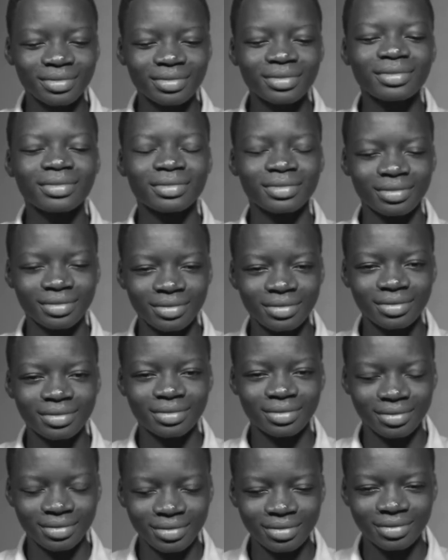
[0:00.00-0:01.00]

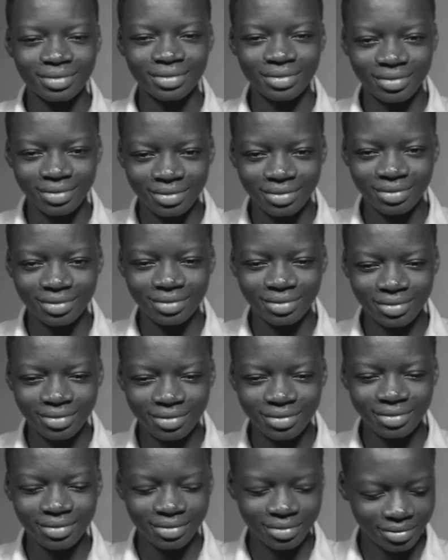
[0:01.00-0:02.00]

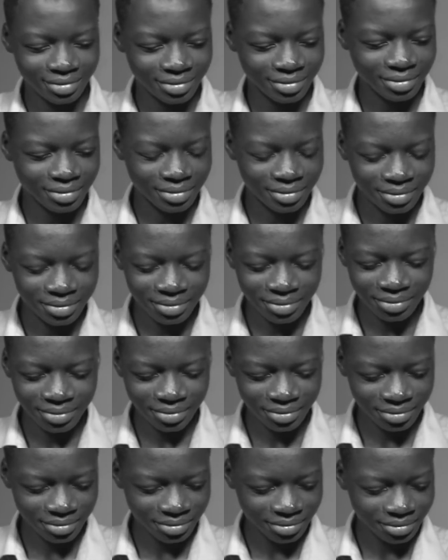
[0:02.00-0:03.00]

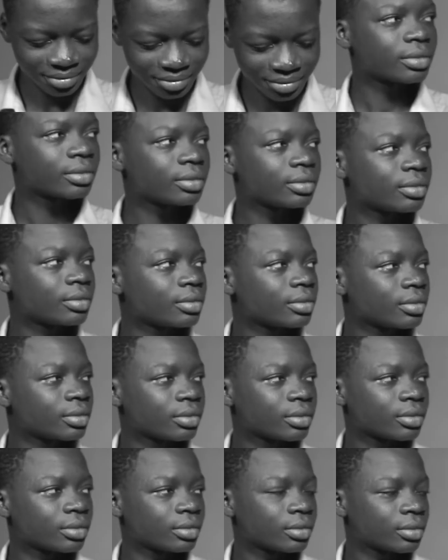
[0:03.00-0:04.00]

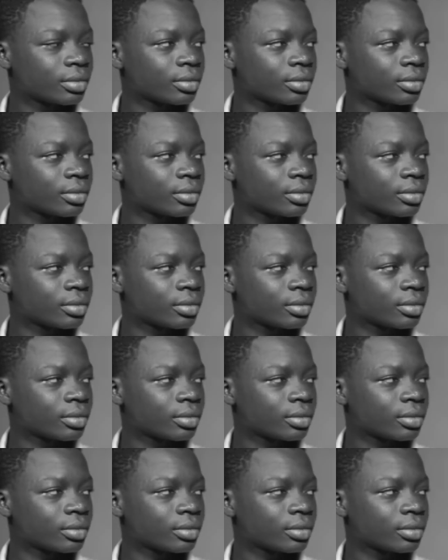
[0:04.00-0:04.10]
(not speaking)